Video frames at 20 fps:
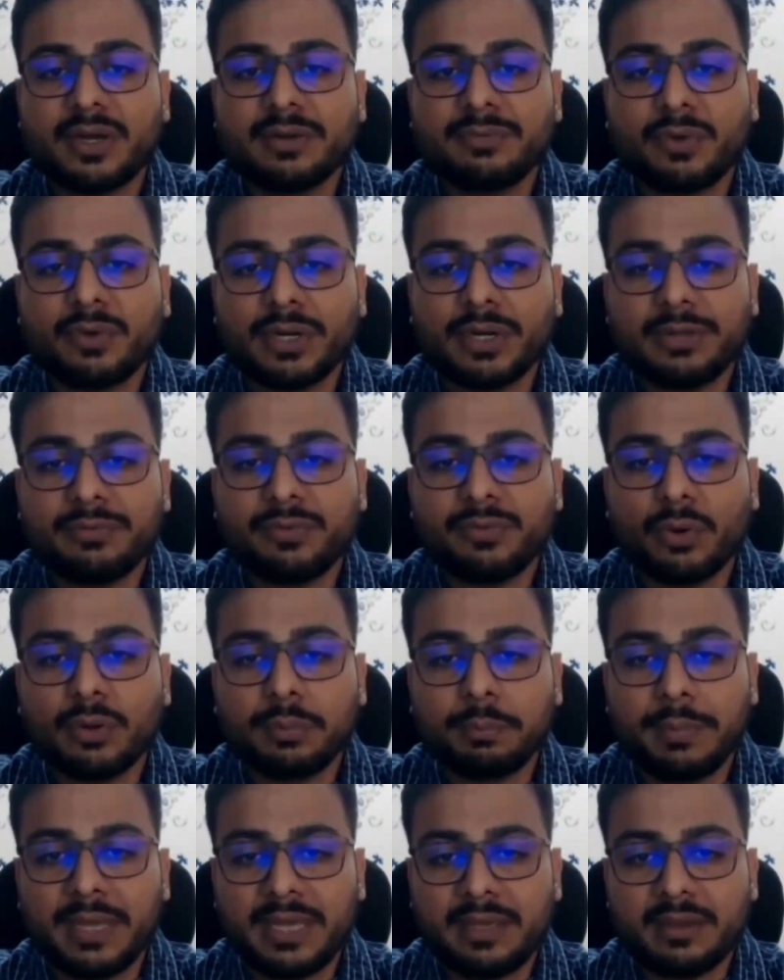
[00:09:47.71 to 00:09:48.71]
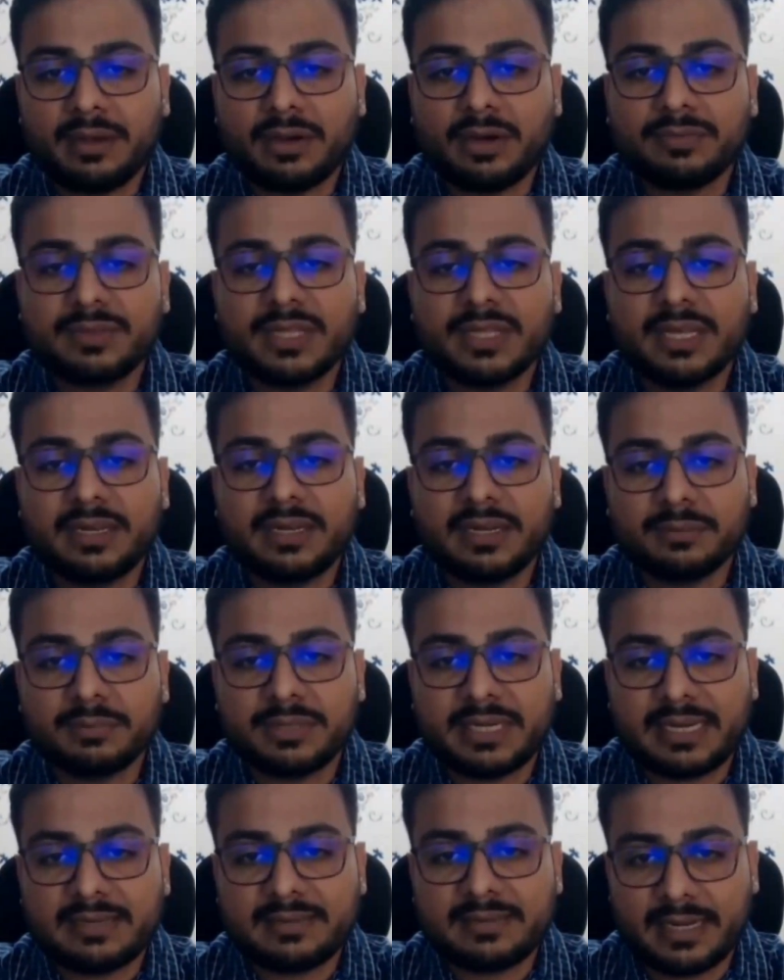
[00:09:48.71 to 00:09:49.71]
144B of the
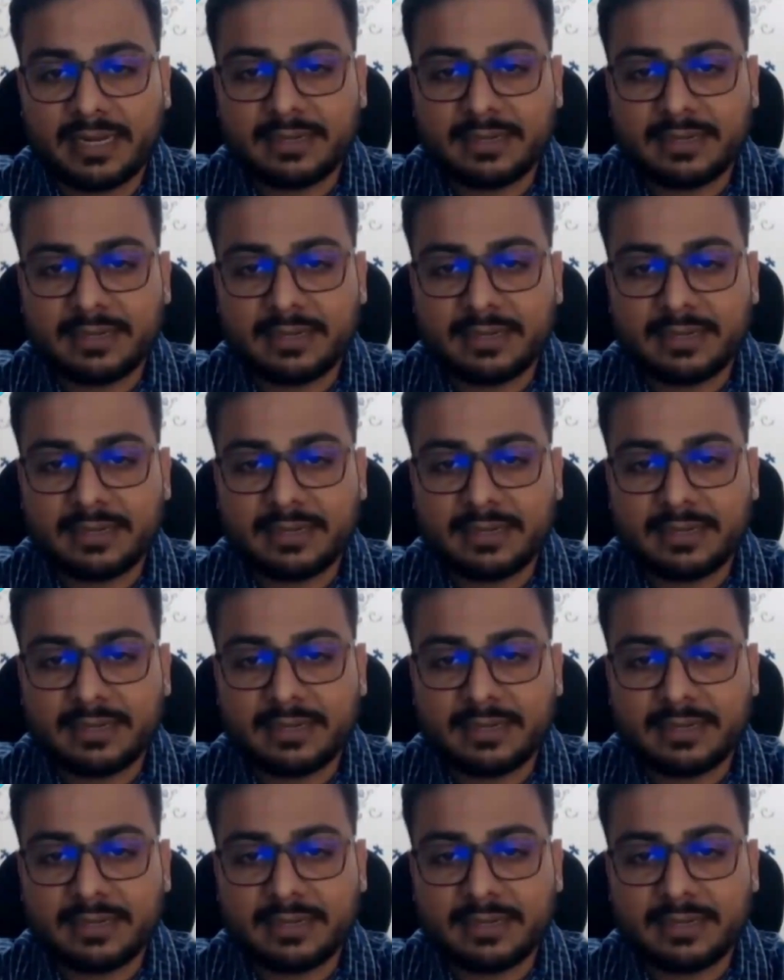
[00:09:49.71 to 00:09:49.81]
Income Tax